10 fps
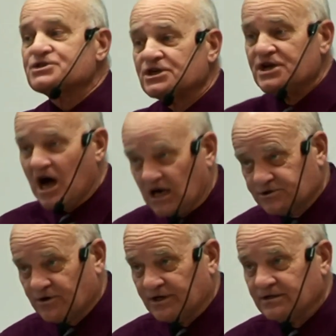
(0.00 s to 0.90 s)
the
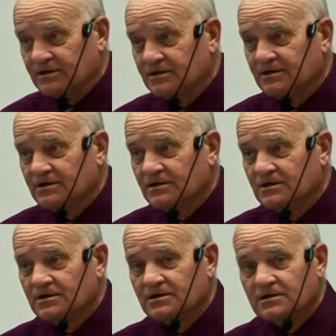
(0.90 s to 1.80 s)
doctrine.
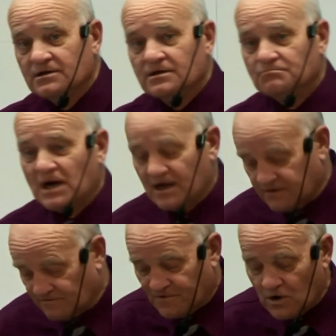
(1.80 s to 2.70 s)
But
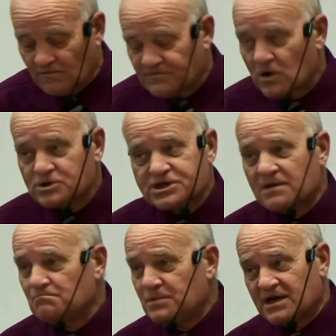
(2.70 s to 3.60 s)
fo folks
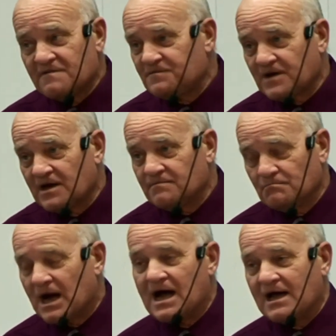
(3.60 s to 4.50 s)
can benefit
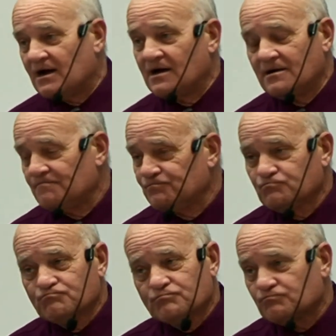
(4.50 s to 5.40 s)
by um,
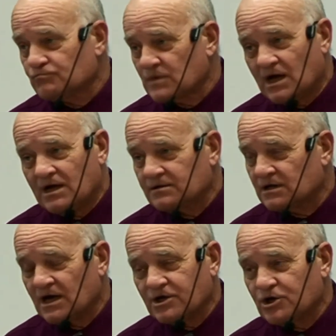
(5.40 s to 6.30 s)
a,
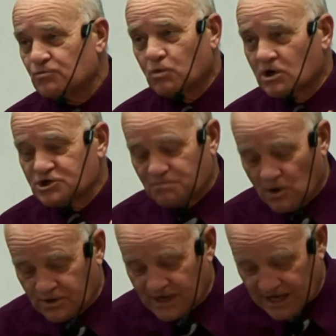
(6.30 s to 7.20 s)
a good word
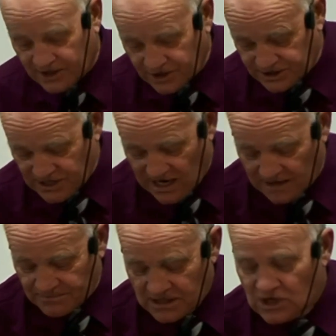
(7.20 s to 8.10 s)
spoken at a good
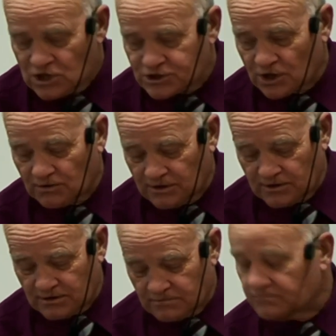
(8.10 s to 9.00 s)
time. So, so,
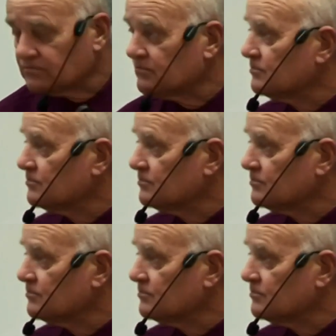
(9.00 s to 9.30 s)
so